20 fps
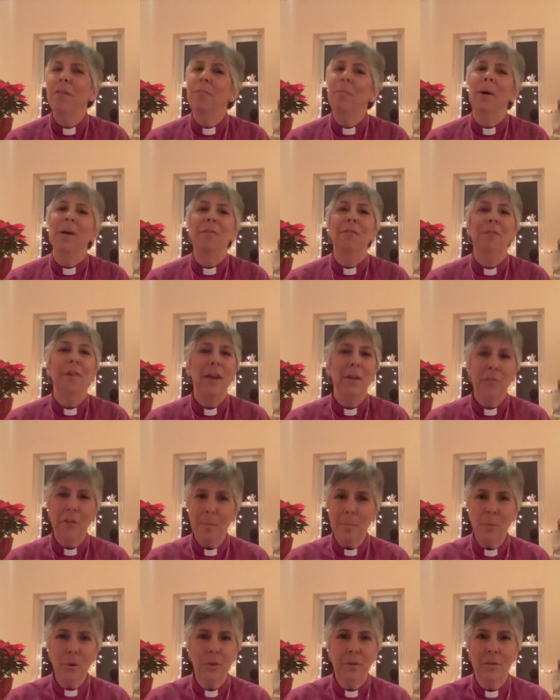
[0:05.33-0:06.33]
of my
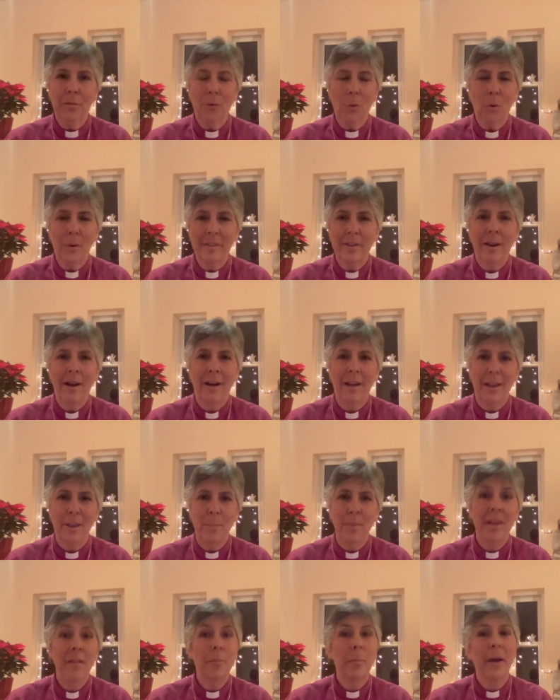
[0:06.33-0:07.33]
favourite books of all
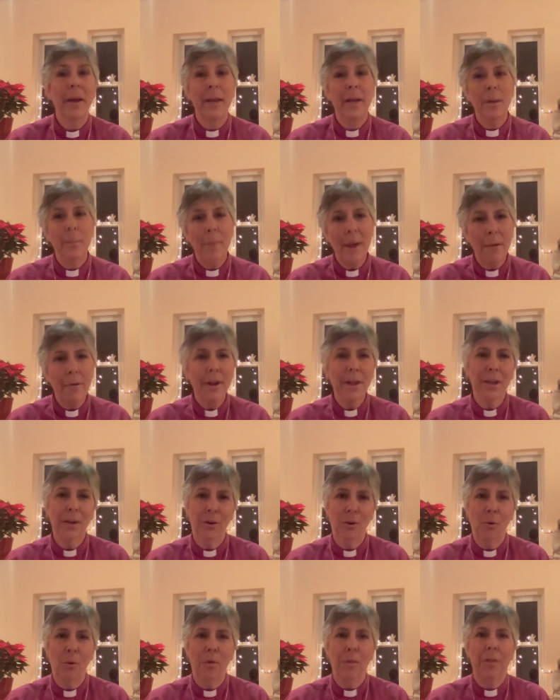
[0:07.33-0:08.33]
time is by an
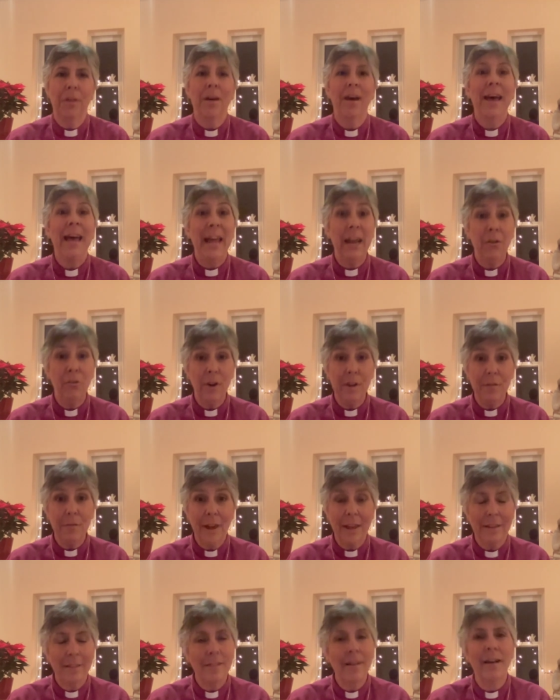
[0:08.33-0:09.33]
American author, Henry
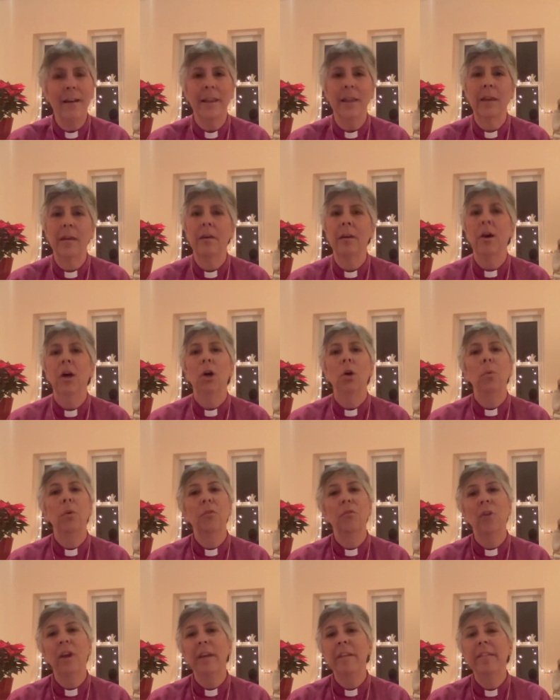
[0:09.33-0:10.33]
Van Dyke, who
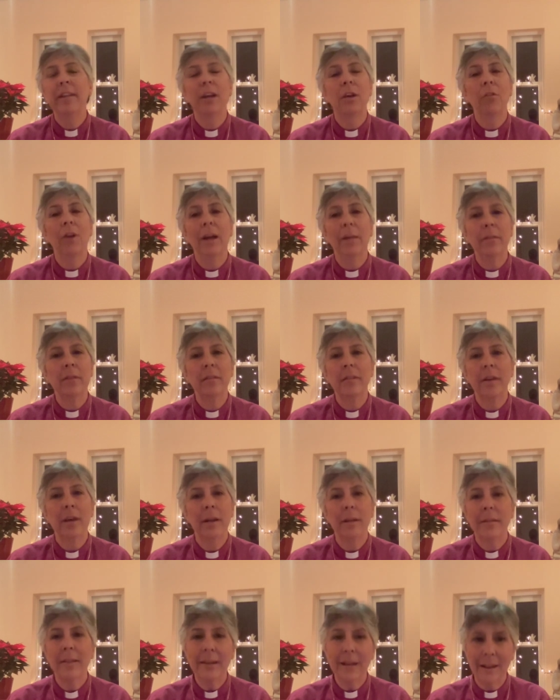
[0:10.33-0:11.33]
was writing around the
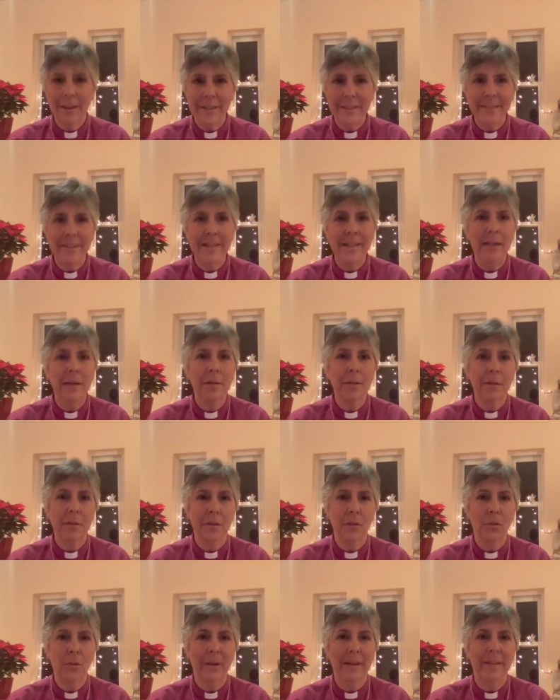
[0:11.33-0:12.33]
turn of the 19th to
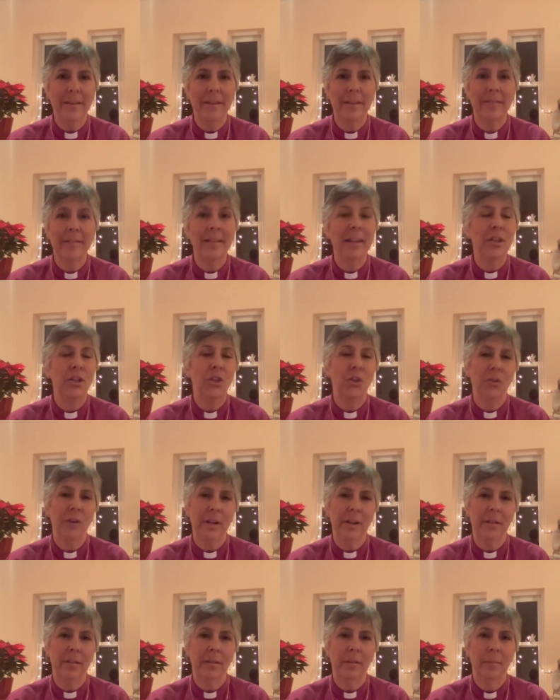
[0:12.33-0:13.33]
the 20th
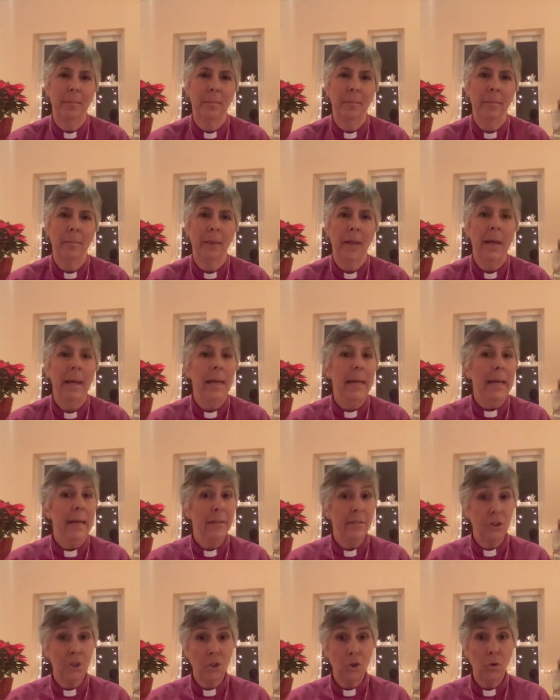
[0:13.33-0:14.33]
centuries.
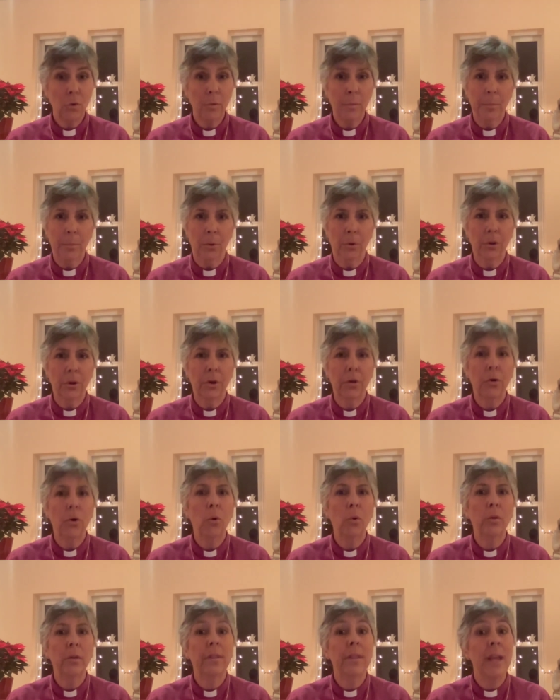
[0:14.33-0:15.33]
It's a short book
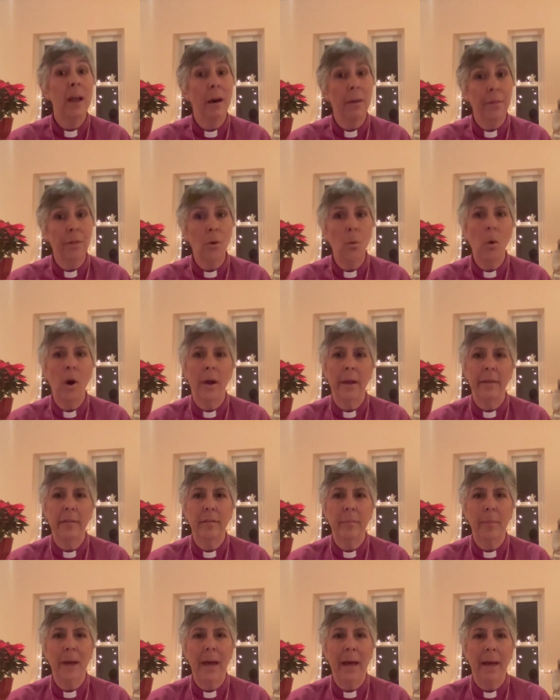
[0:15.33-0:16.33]
called The Other
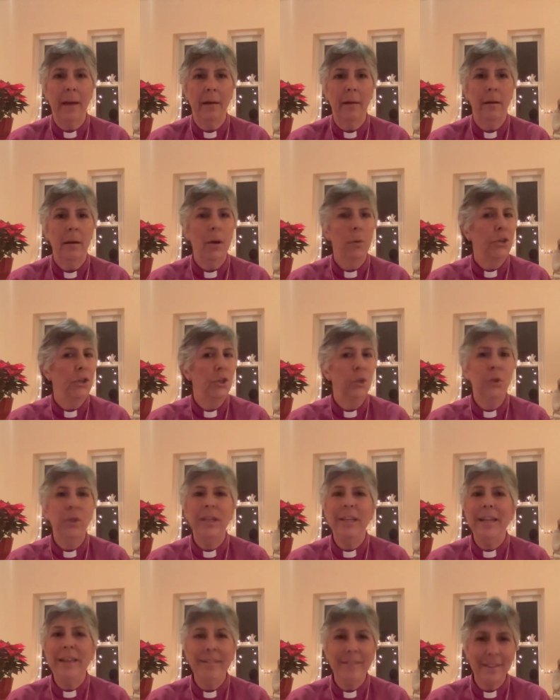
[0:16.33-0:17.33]
Wise Man, which you
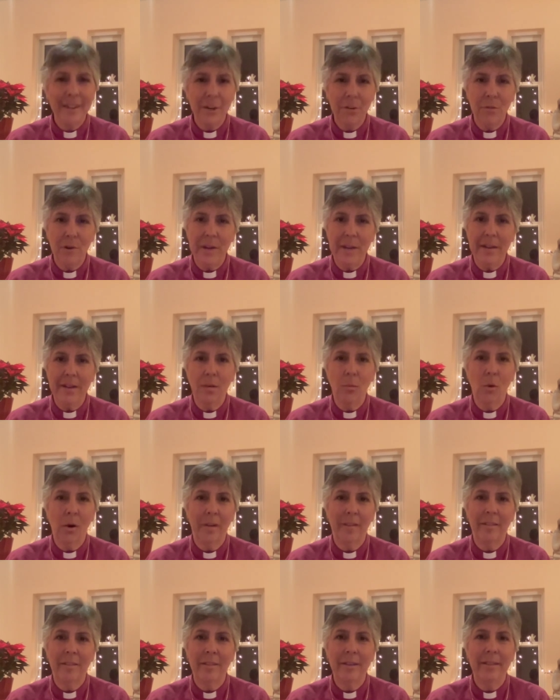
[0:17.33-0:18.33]
could easily read in
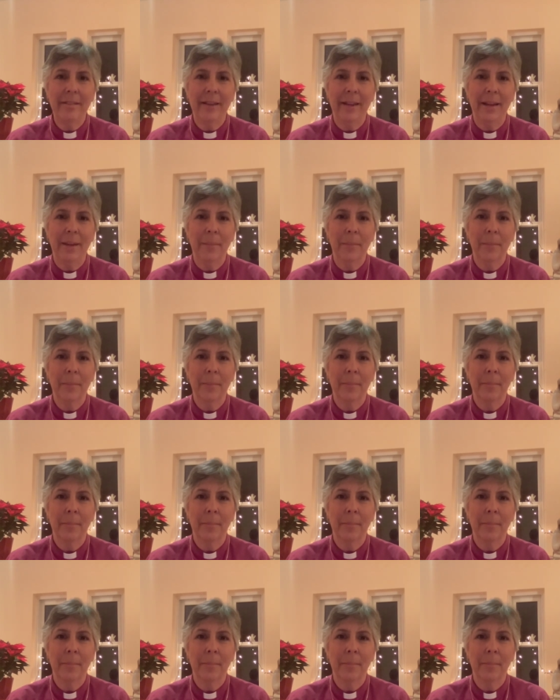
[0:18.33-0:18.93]
one sitting.